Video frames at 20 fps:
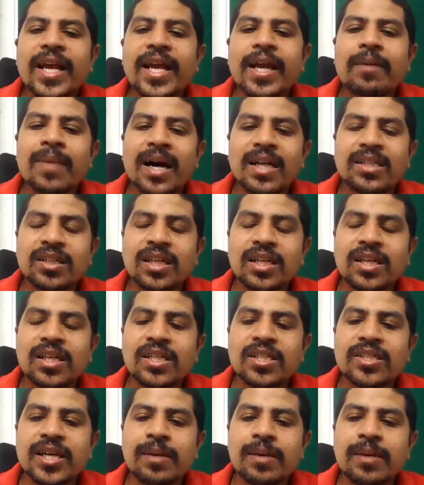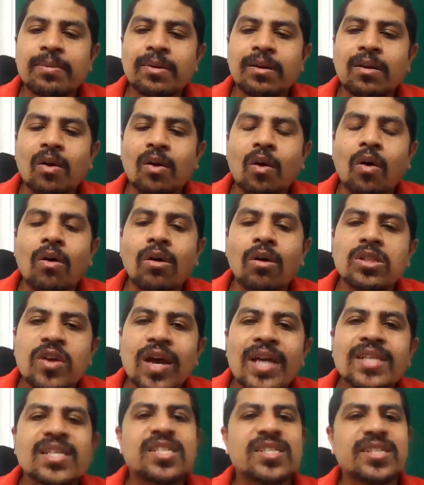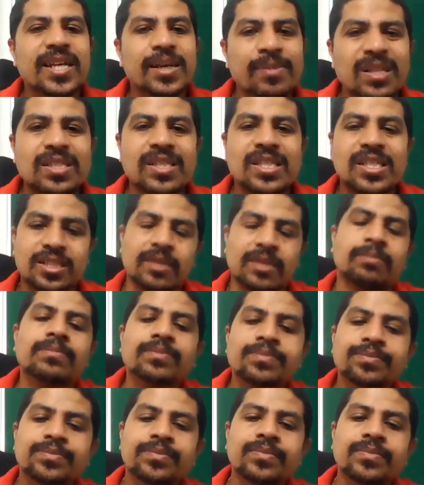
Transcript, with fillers: take marginally stable also as a stable system,